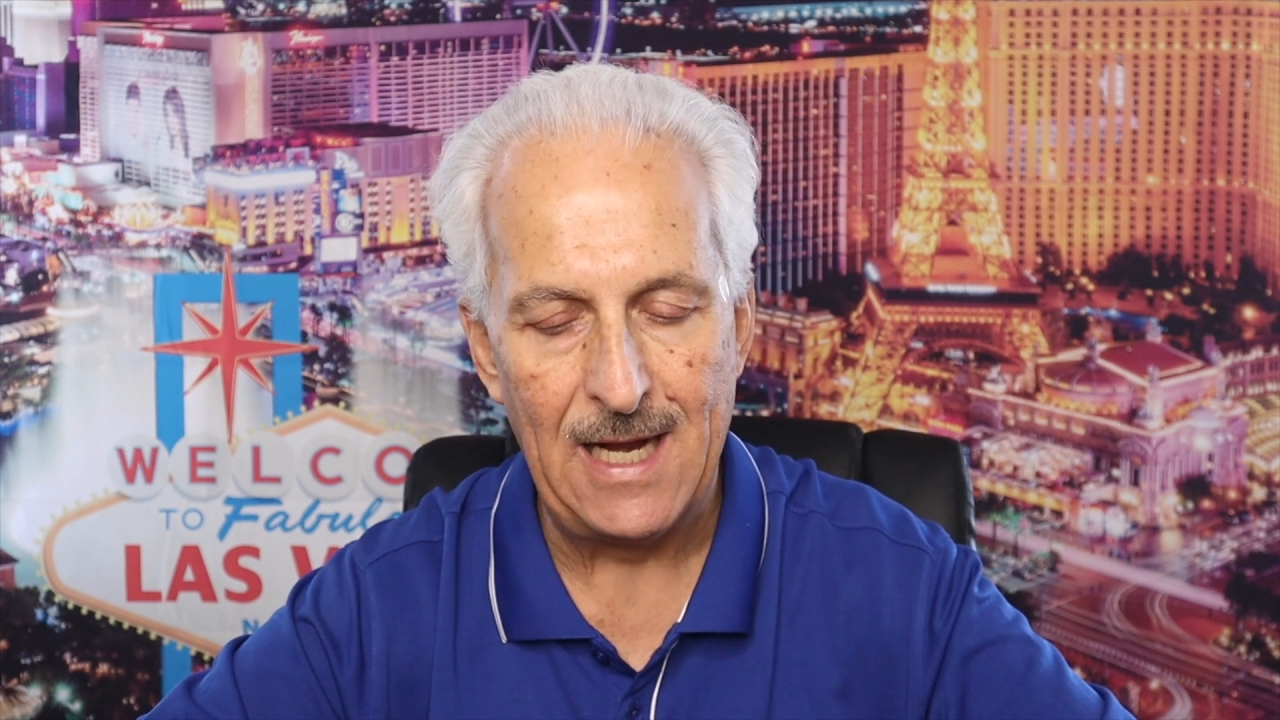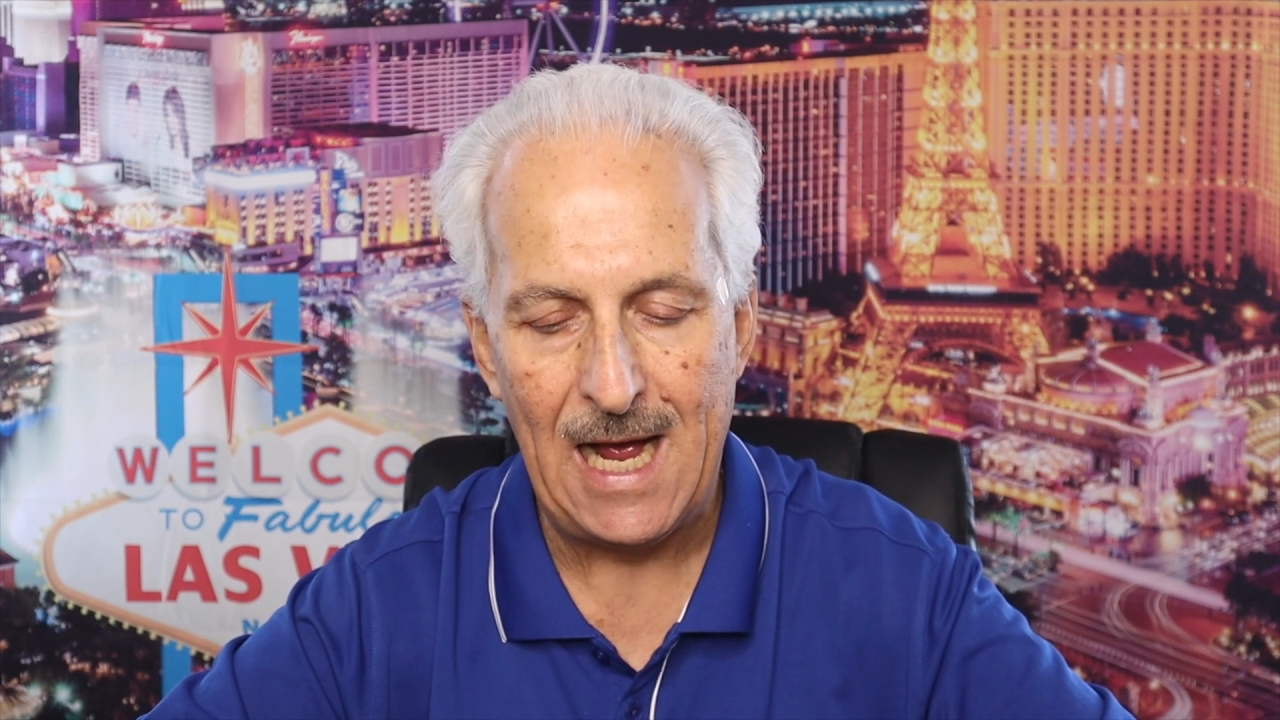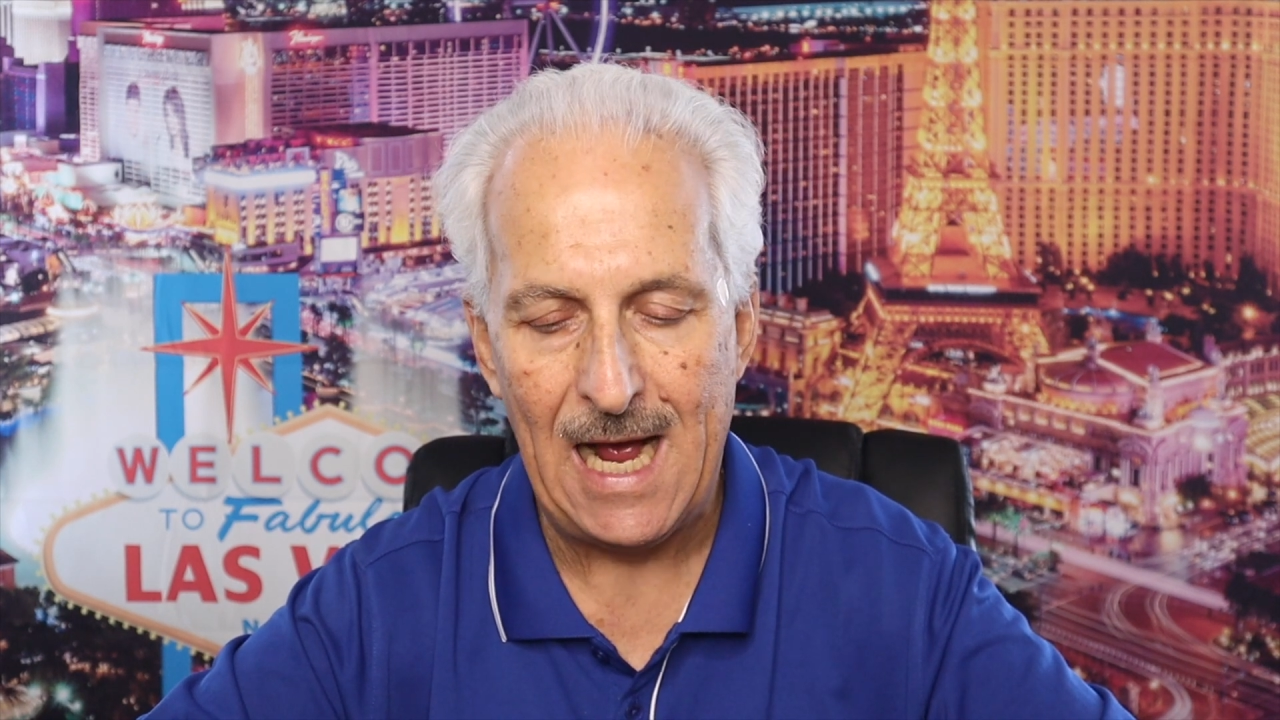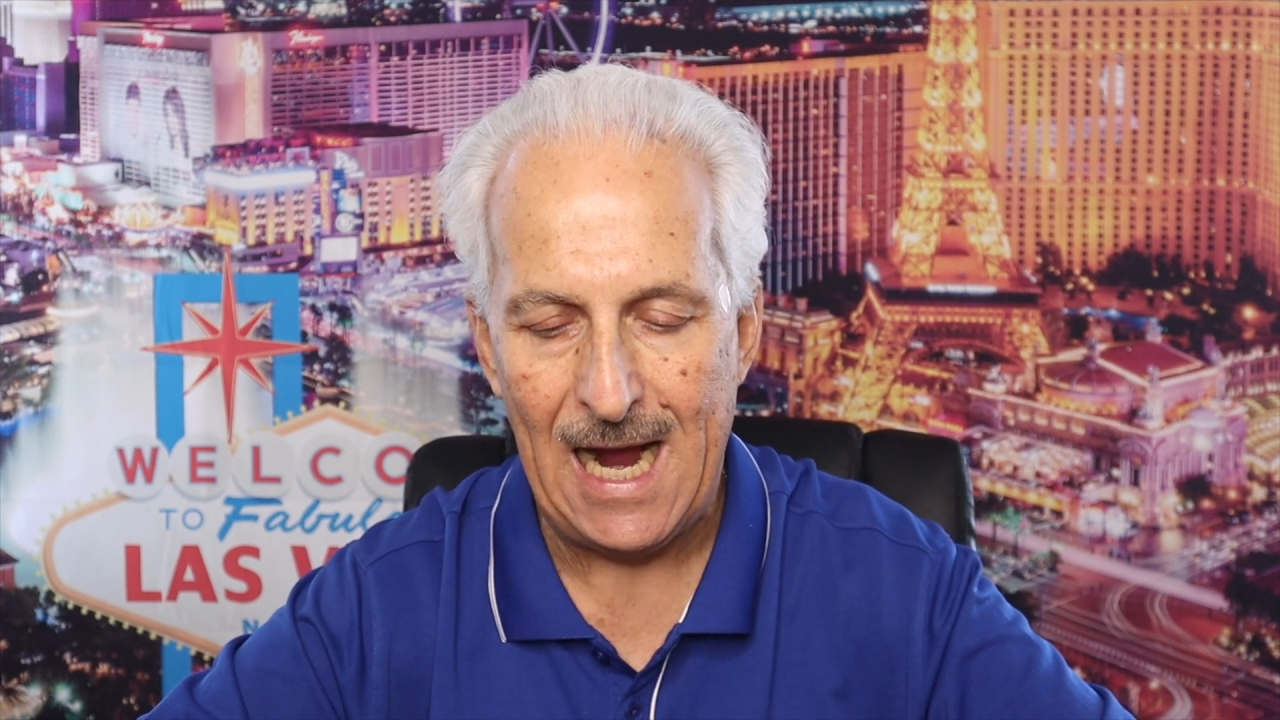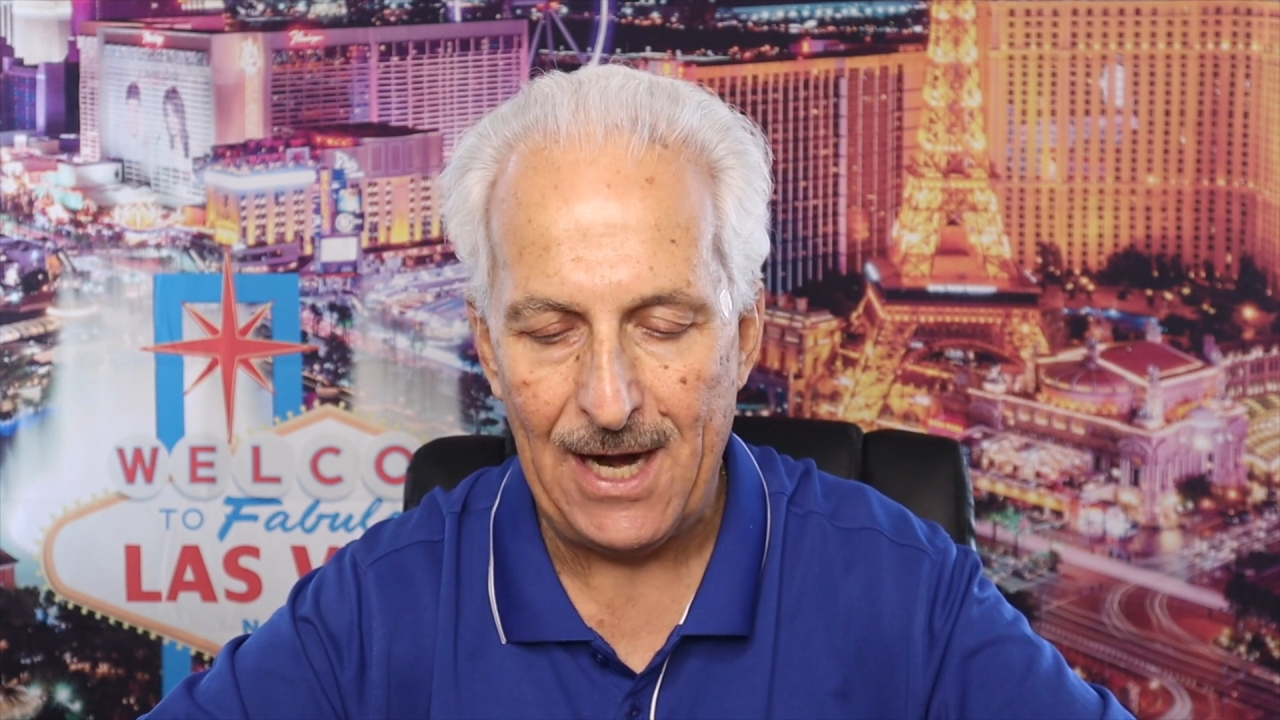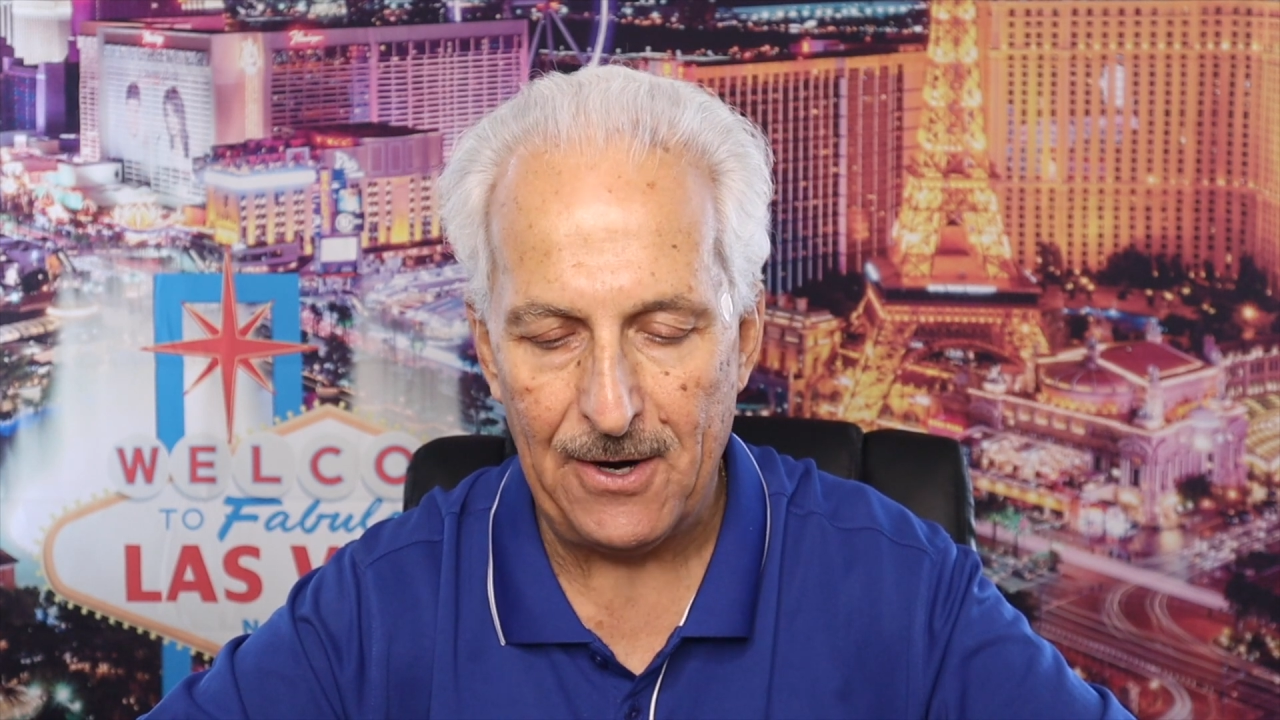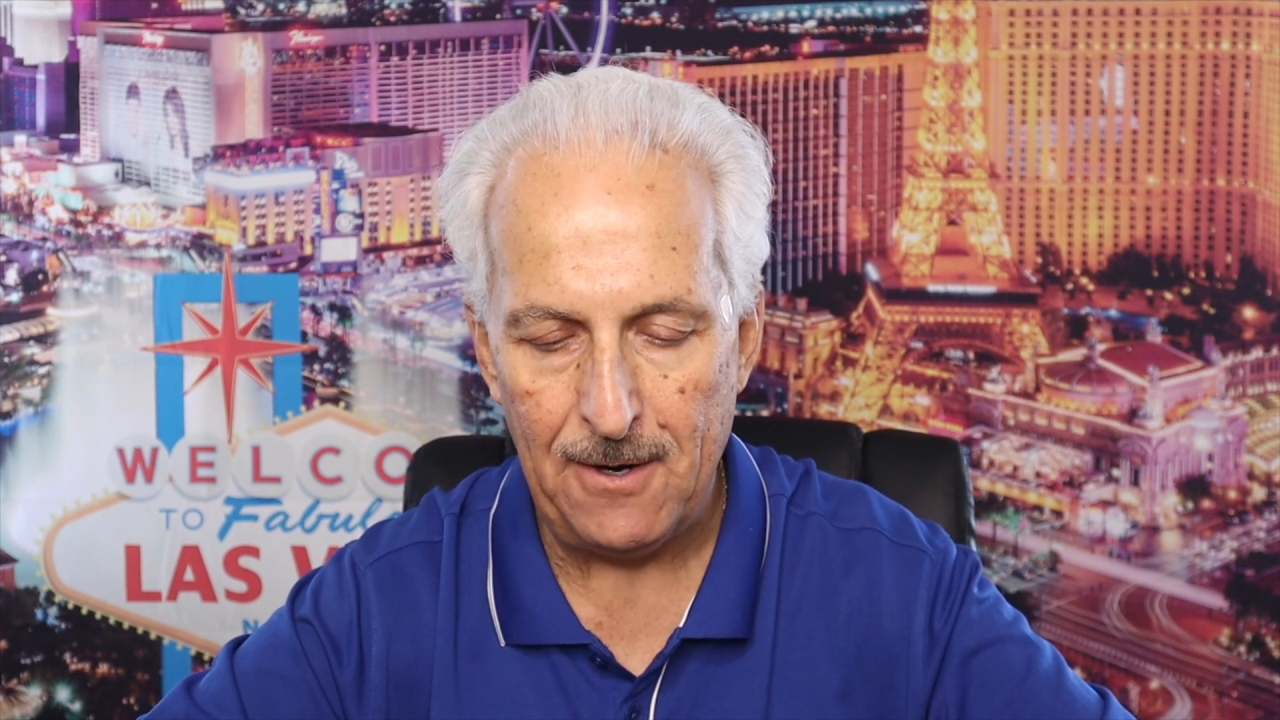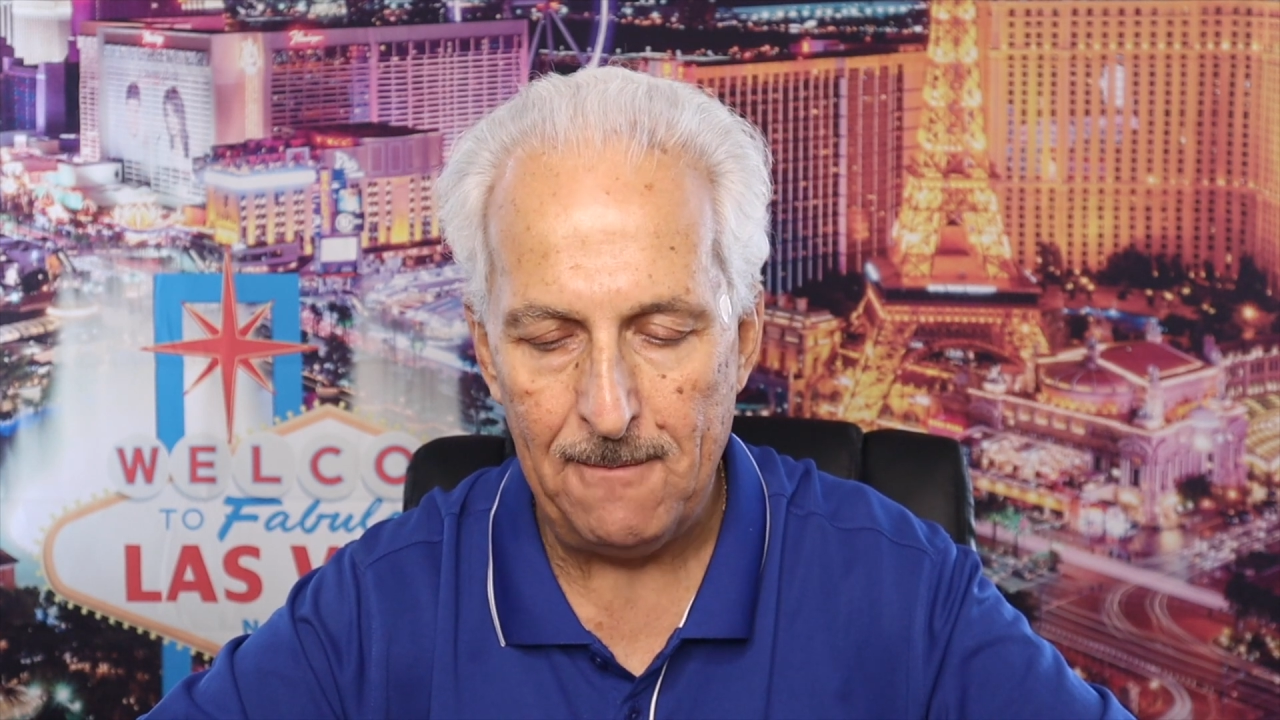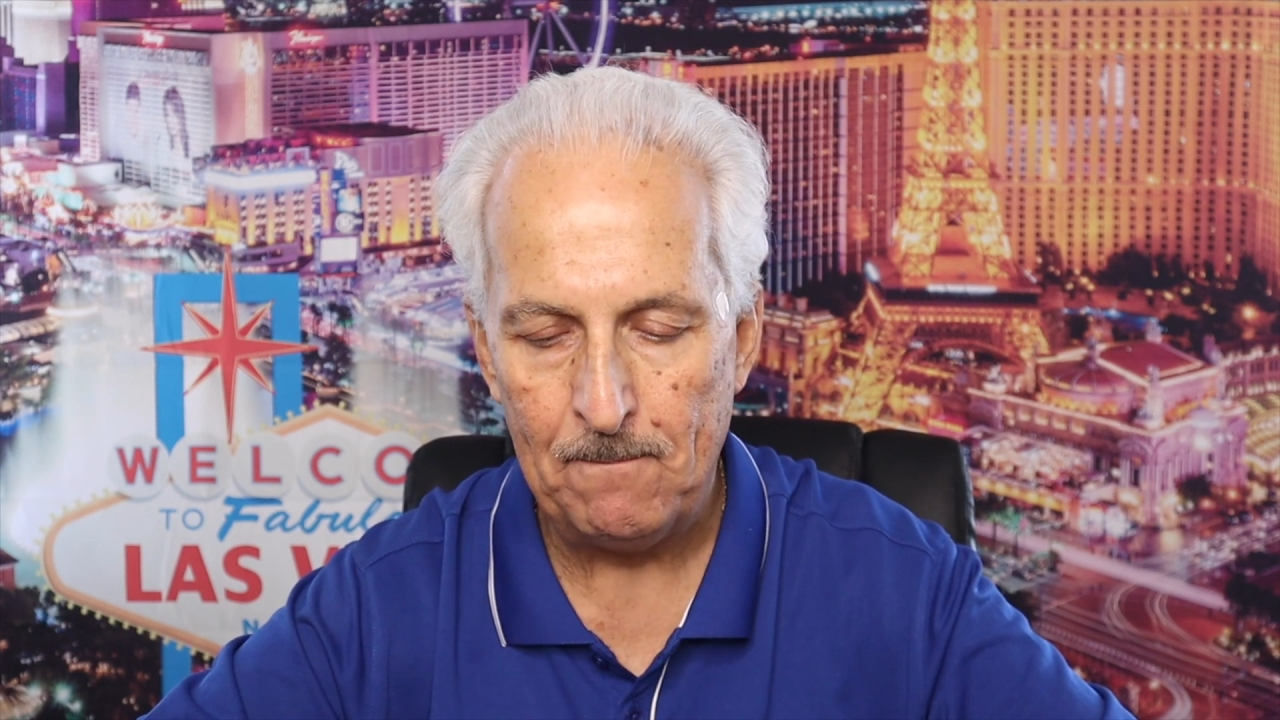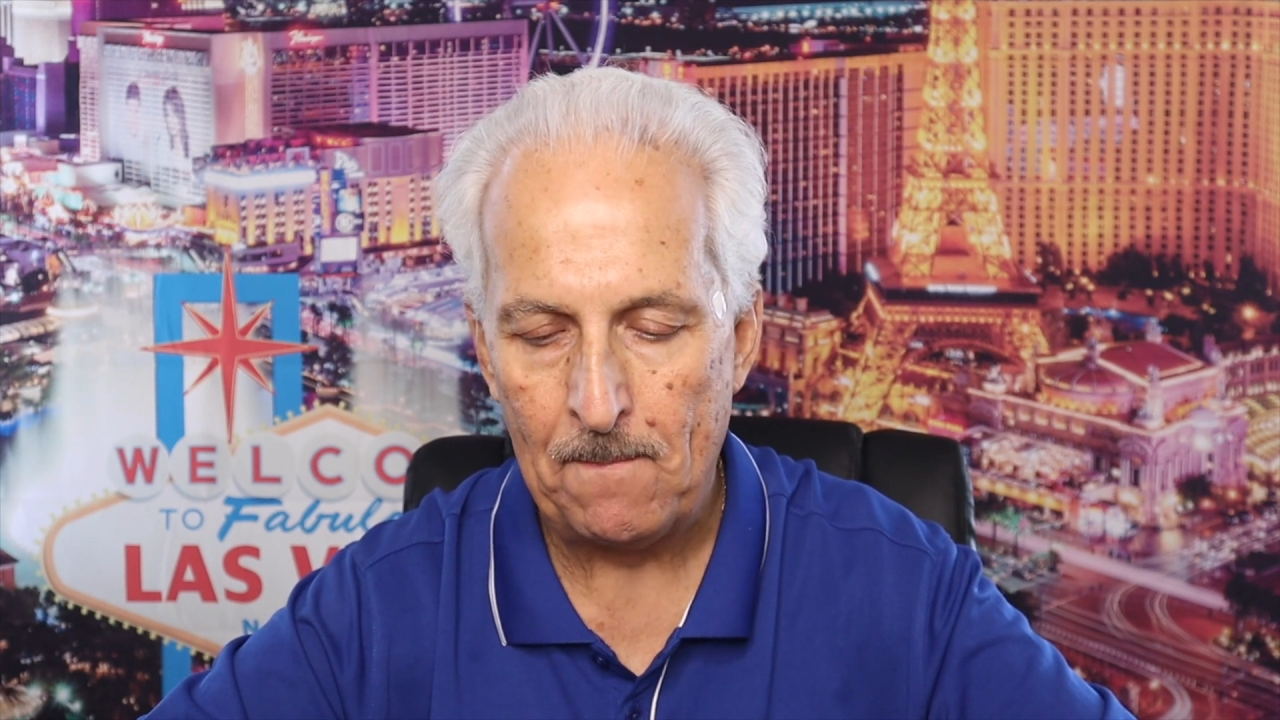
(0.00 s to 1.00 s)

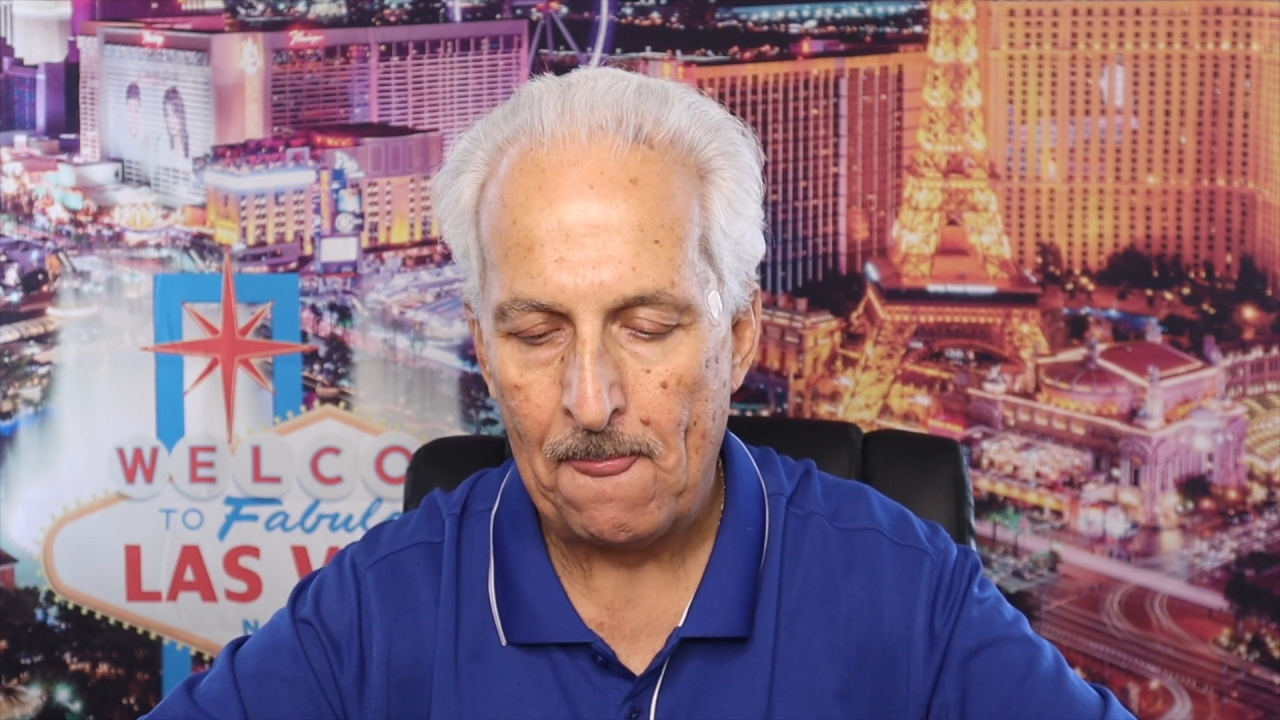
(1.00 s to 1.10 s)
higher.